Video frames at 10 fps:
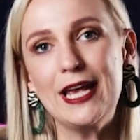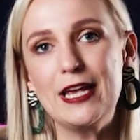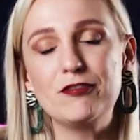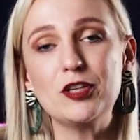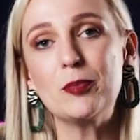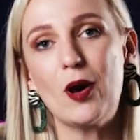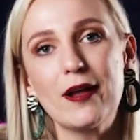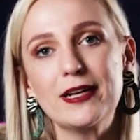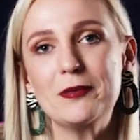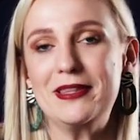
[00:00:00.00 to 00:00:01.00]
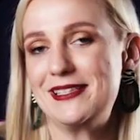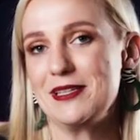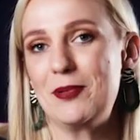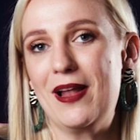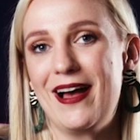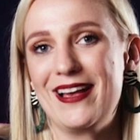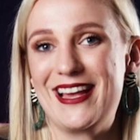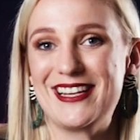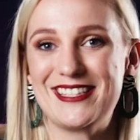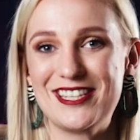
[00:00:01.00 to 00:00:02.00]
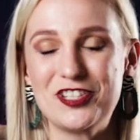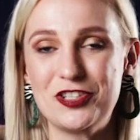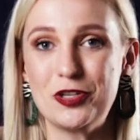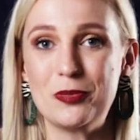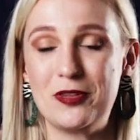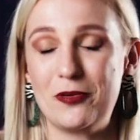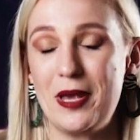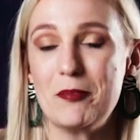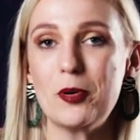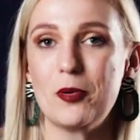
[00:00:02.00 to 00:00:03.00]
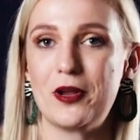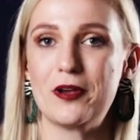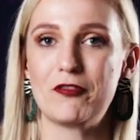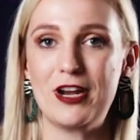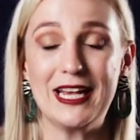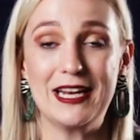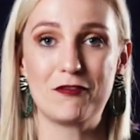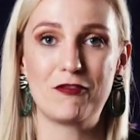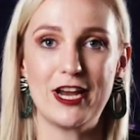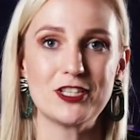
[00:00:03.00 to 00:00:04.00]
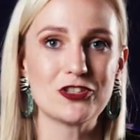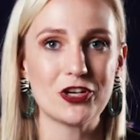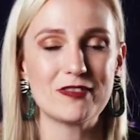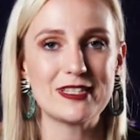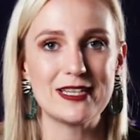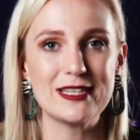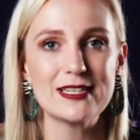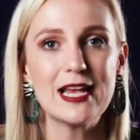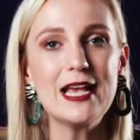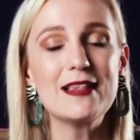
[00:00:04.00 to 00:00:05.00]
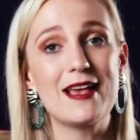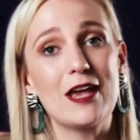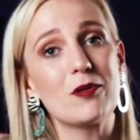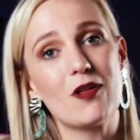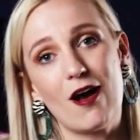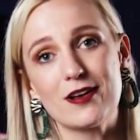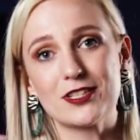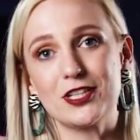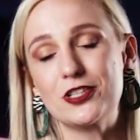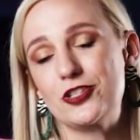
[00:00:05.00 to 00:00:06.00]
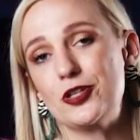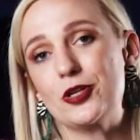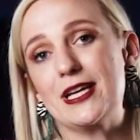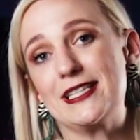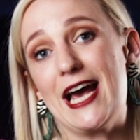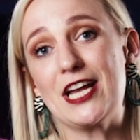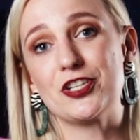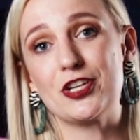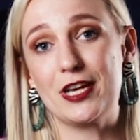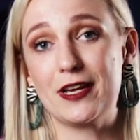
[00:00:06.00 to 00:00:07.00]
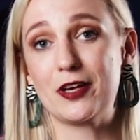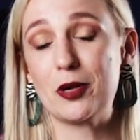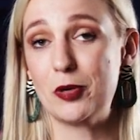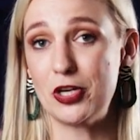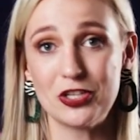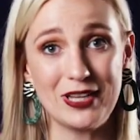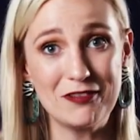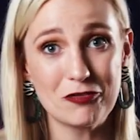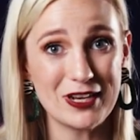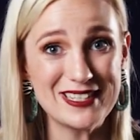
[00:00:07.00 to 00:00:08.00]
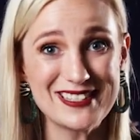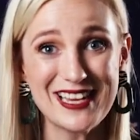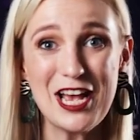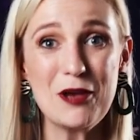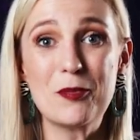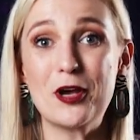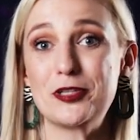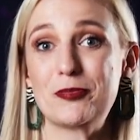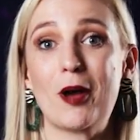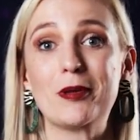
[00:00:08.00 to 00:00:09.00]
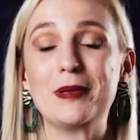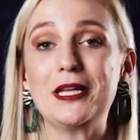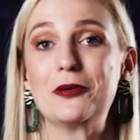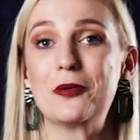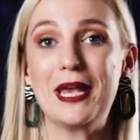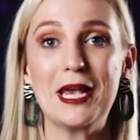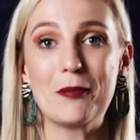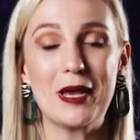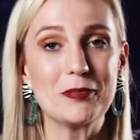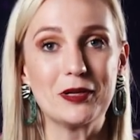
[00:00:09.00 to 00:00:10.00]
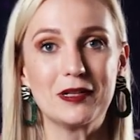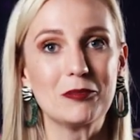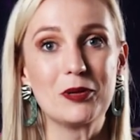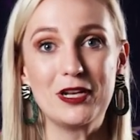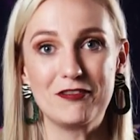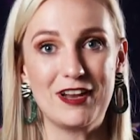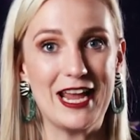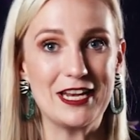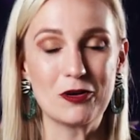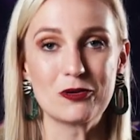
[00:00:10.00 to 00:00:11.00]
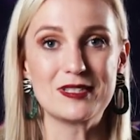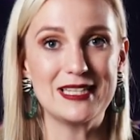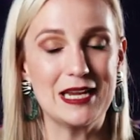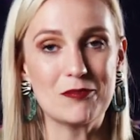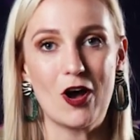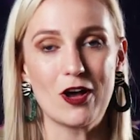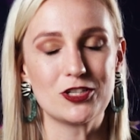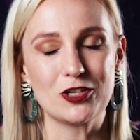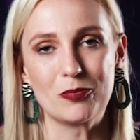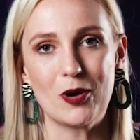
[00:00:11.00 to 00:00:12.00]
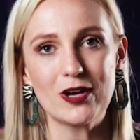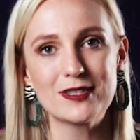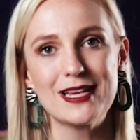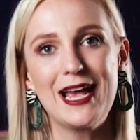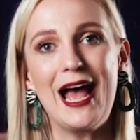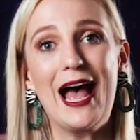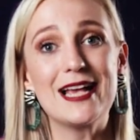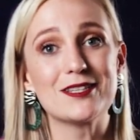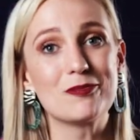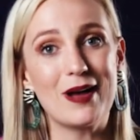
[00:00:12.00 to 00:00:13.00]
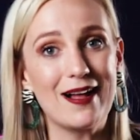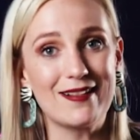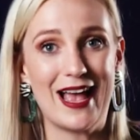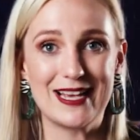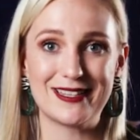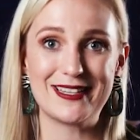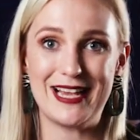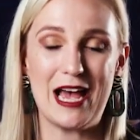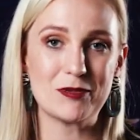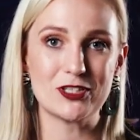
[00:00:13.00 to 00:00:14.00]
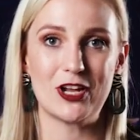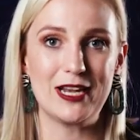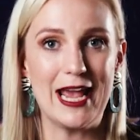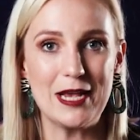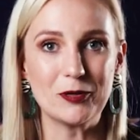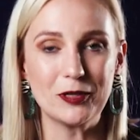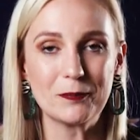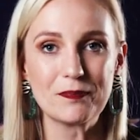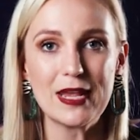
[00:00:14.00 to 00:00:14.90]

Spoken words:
If you partner with a supplier that assists you with your importer of record and freight services, they will ask you to attach a commercial invoice, most probably your airway bill of lading or CMR to your box, as well as this Amazon label.